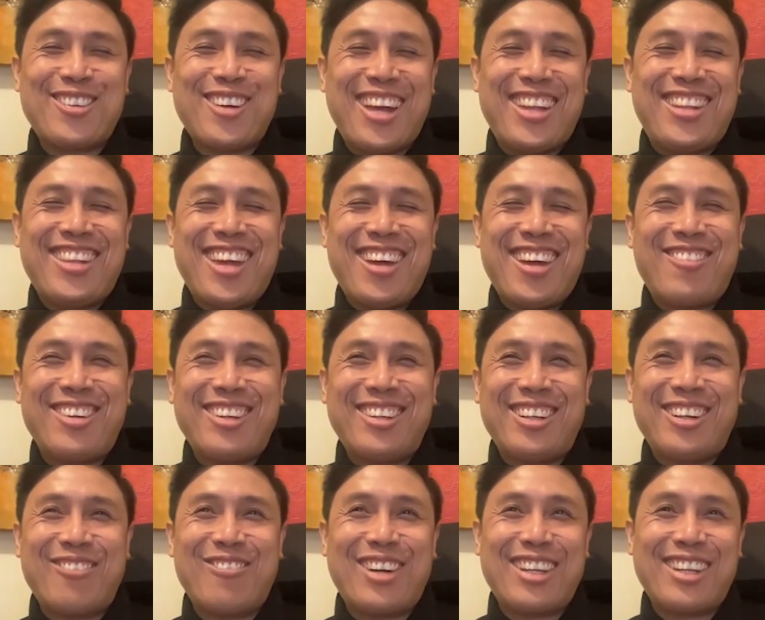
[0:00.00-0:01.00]
to end
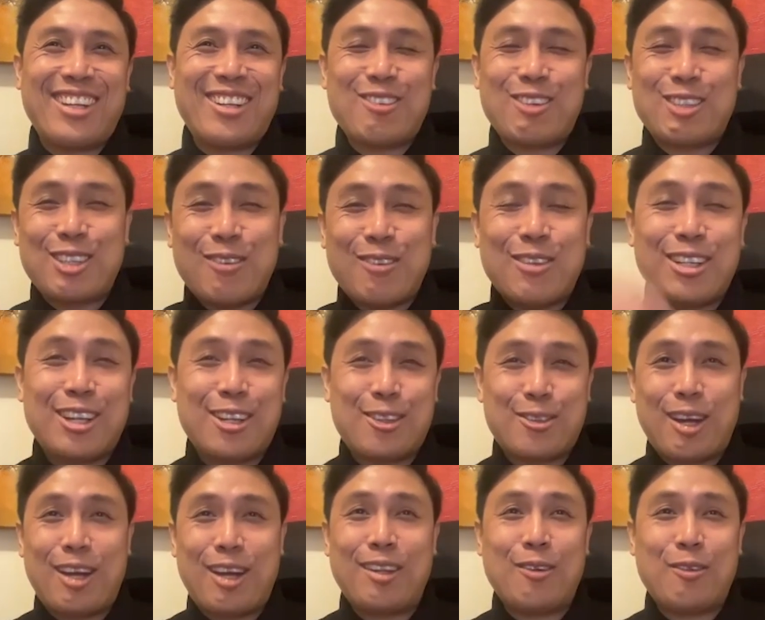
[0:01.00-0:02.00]
everything, but it was something that
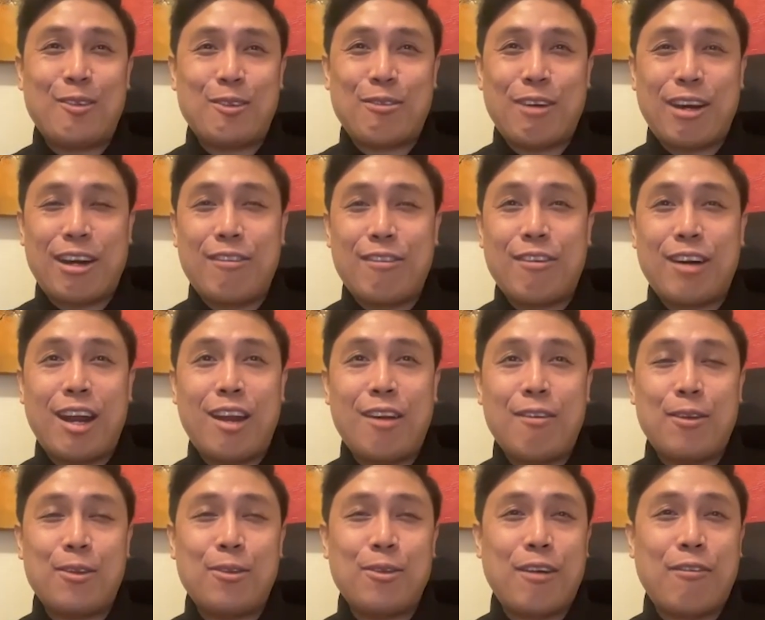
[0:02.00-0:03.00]
I think was very
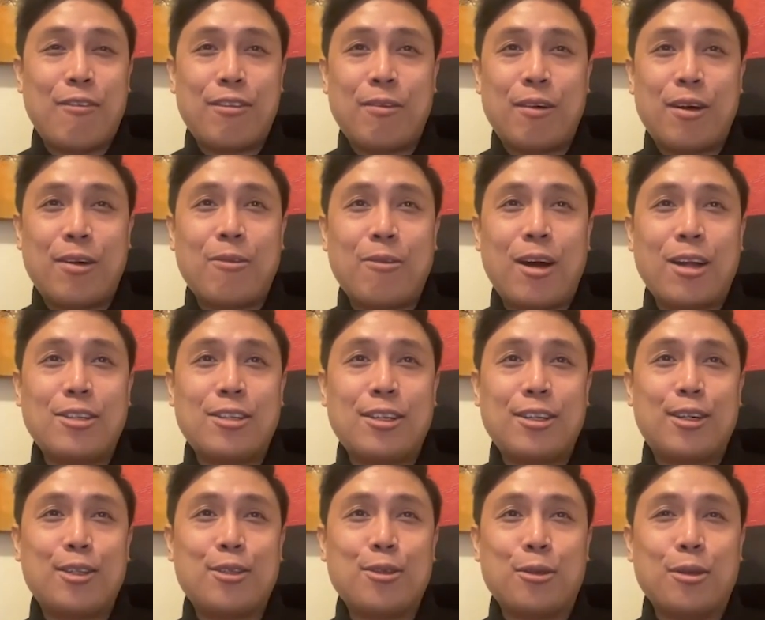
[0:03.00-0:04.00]
relevant to everyone
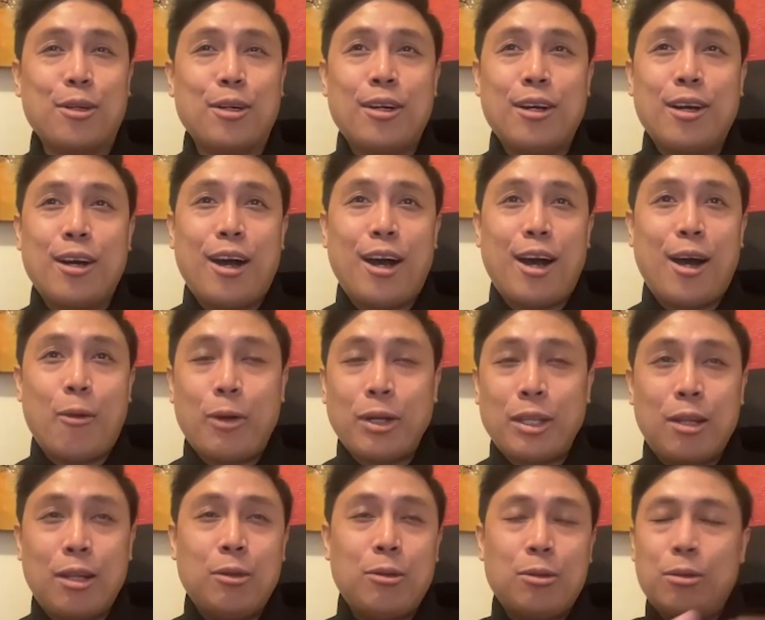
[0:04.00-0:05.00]
watching this. So
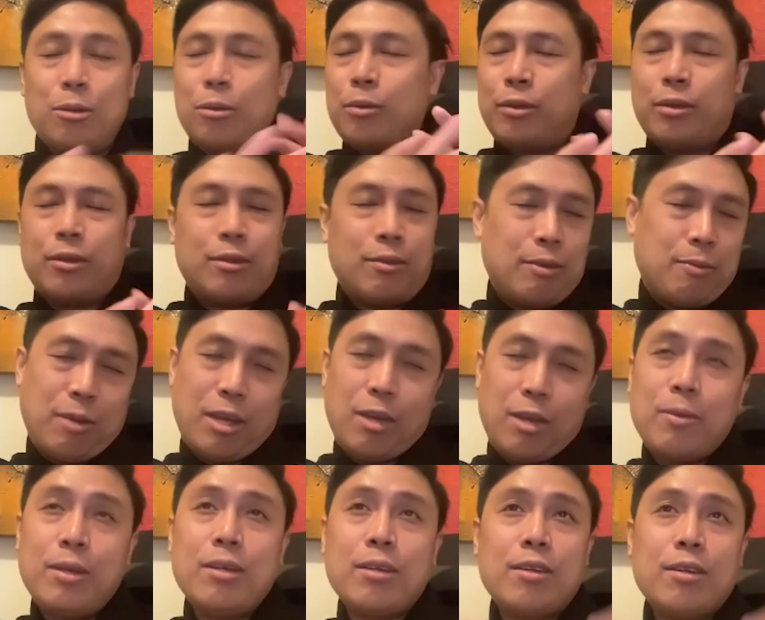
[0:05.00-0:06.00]
what I'll do,
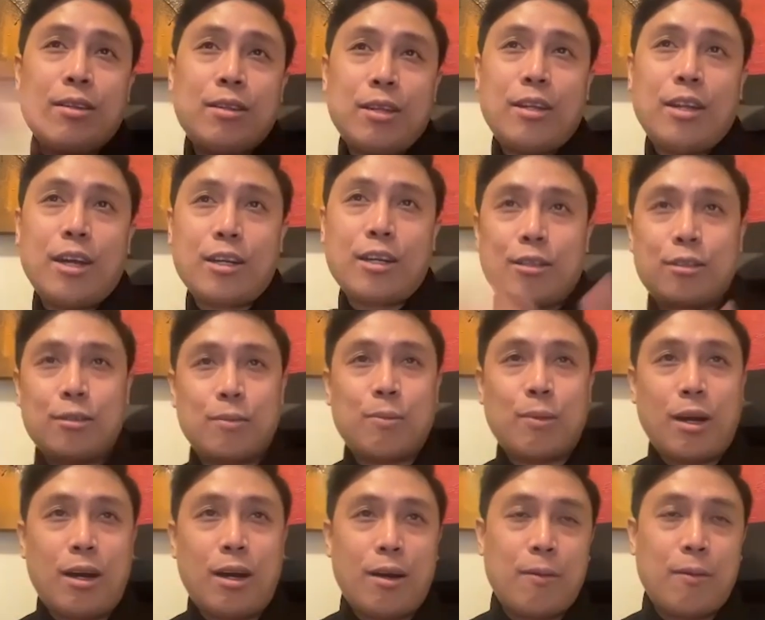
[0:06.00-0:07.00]
maybe in the next,
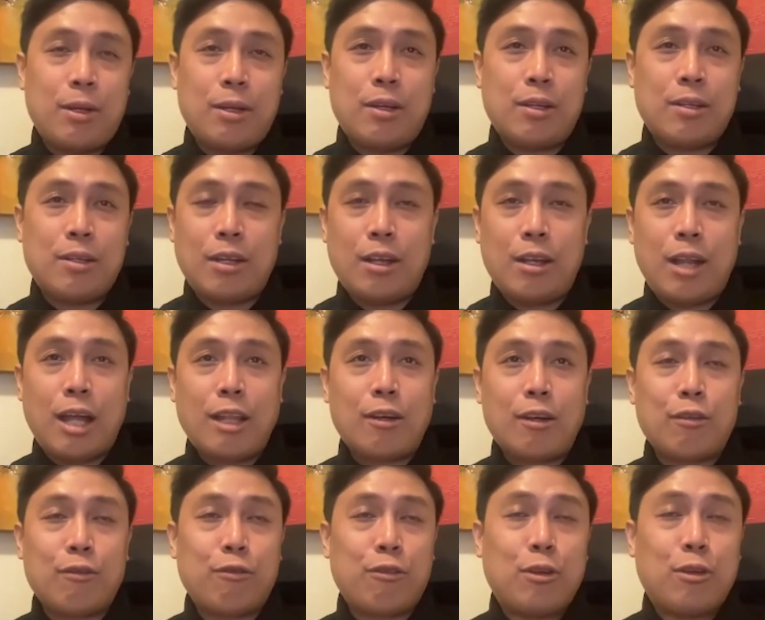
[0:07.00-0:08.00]
in the
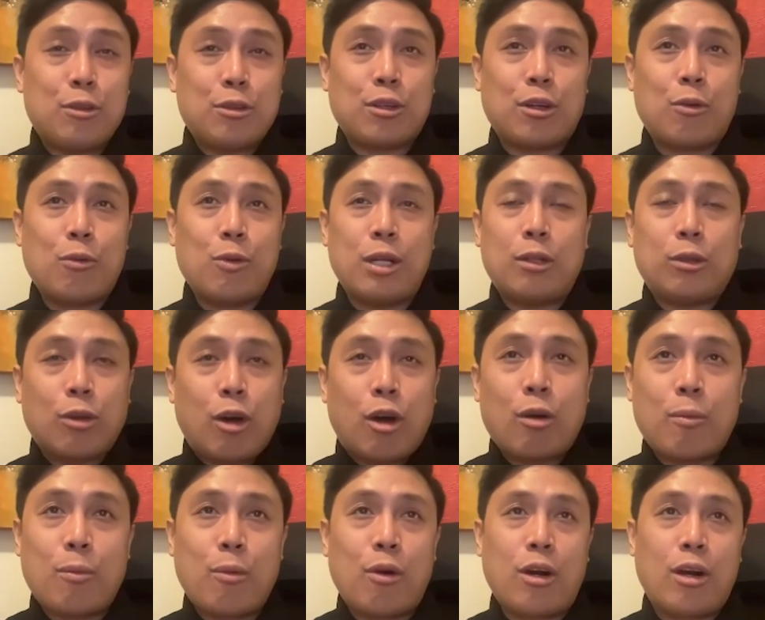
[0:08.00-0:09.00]
latter future, we'll
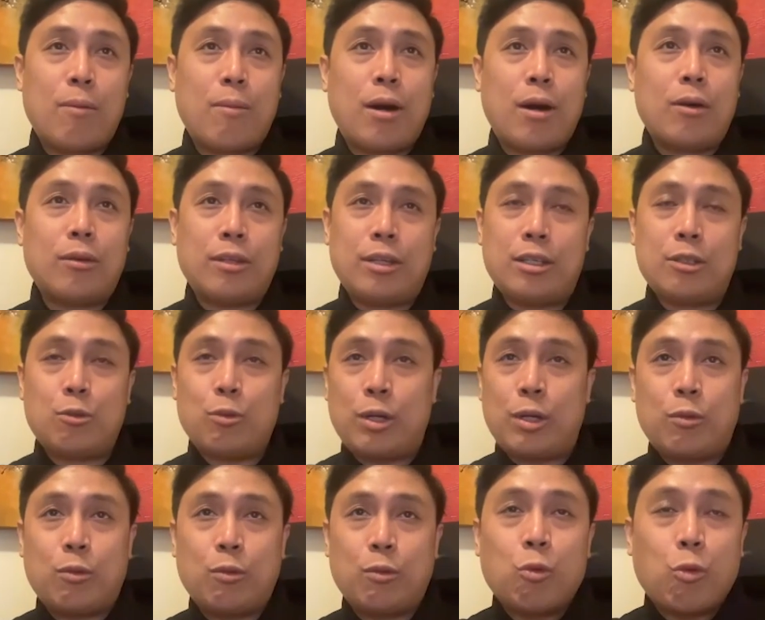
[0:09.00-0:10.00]
talk more about this
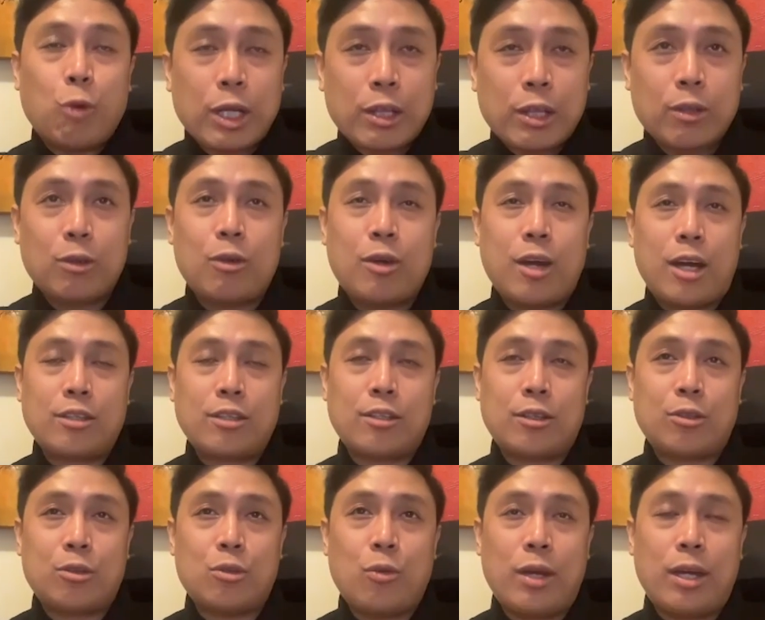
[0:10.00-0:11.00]
with what you guys
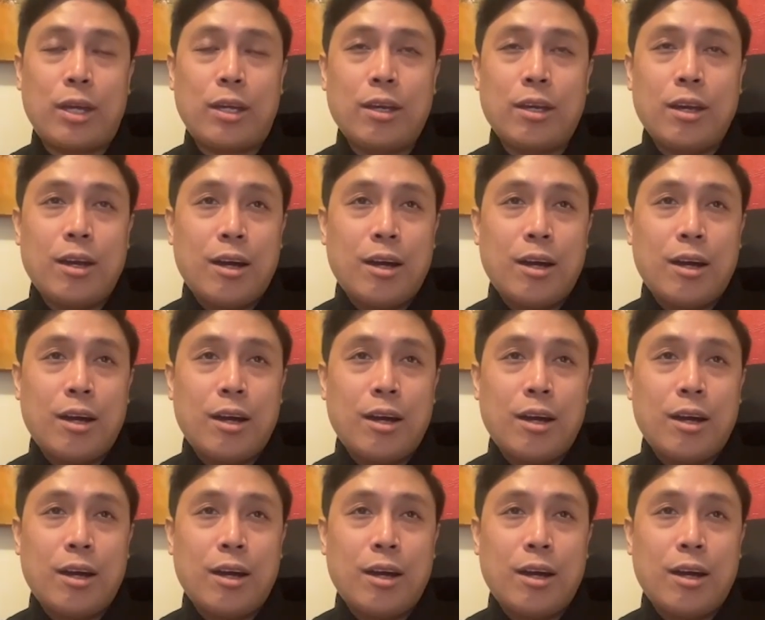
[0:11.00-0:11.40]
are doing